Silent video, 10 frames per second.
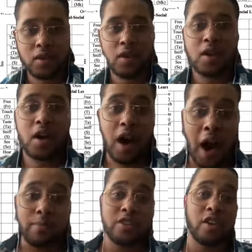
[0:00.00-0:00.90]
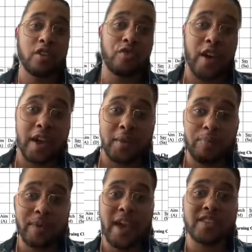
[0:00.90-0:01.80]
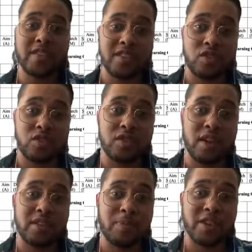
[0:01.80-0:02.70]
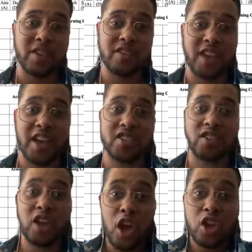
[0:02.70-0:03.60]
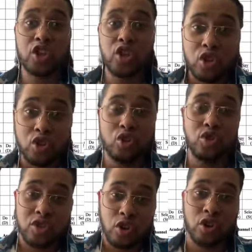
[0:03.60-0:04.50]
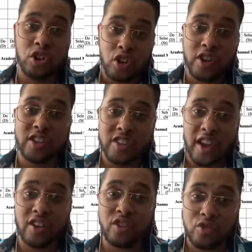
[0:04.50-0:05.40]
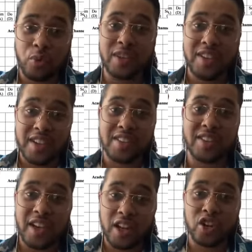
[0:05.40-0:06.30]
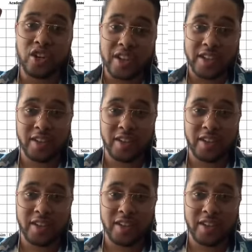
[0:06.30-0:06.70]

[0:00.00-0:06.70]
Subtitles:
I'm Jared Van, PhD student in special education. Use your learning channels when teaching and learning.